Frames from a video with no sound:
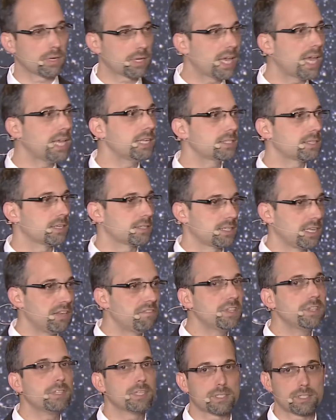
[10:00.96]
cases,
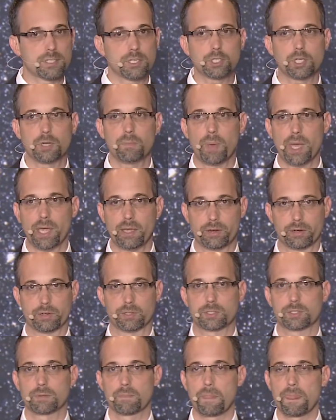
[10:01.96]
even decision
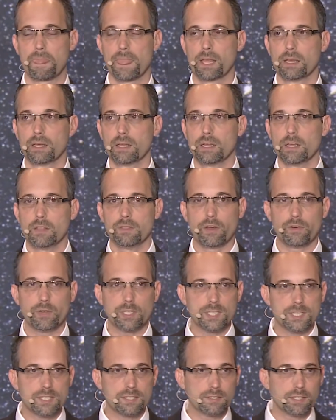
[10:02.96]
makers, there is
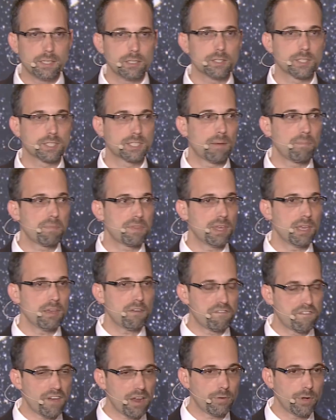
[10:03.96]
still something
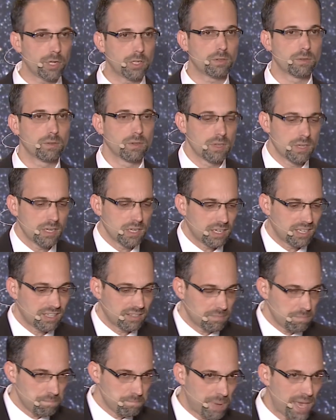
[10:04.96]
very
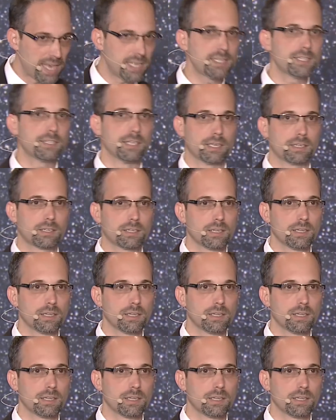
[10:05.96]
basic